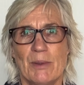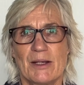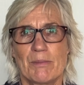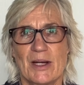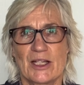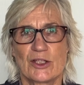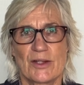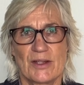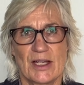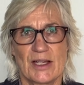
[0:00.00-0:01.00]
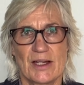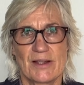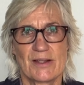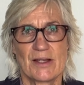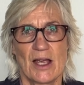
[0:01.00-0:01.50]
big picture
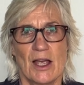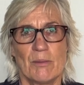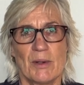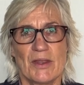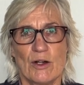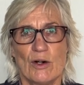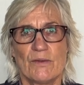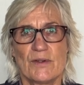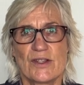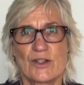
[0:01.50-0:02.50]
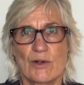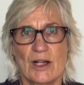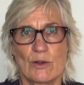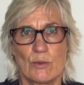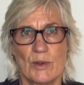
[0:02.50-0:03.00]
thinkers, but they often
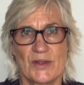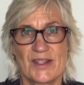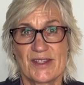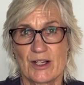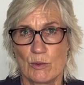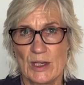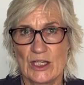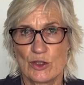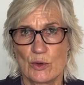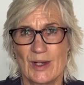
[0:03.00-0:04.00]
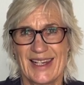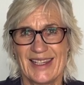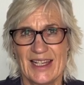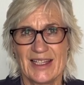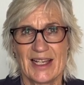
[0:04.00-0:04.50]
struggle with the sequential and
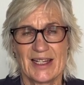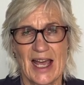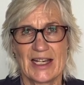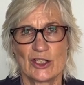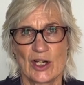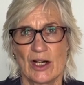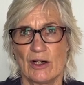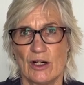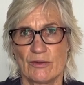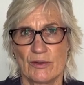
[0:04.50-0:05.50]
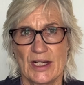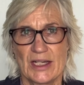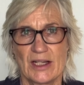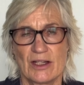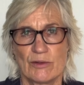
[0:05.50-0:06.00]
linear nature of
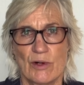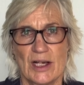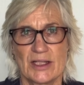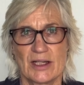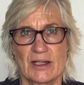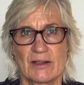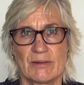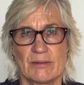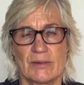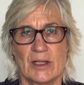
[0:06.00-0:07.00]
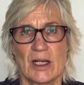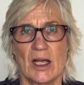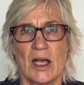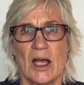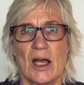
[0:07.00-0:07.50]
reading and writing.
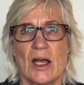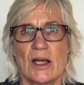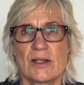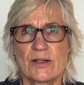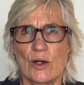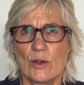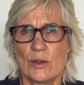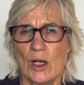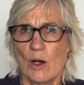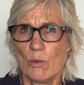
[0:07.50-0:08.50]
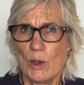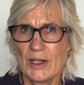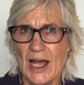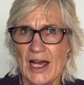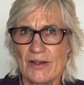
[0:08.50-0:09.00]
So, what
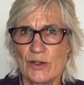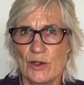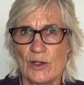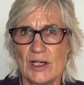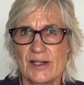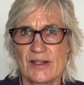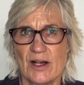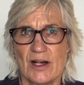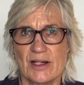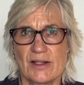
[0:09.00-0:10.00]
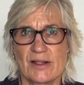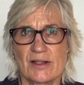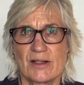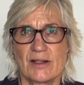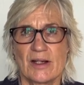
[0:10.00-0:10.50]
are the early signs?
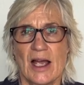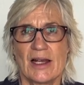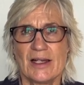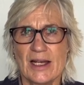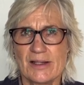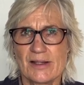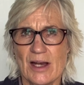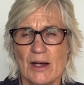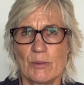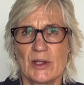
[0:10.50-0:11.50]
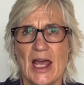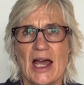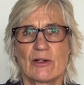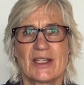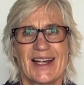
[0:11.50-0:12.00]
Let's start with
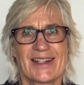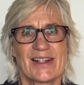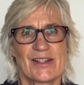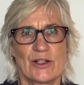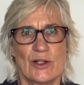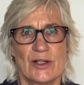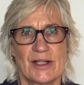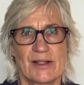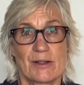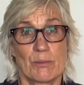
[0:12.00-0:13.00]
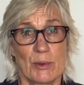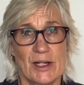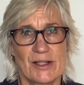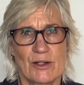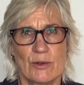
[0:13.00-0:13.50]
our youngest learners,
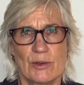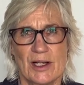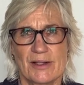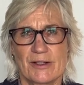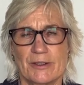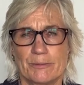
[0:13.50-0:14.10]
preschoolers.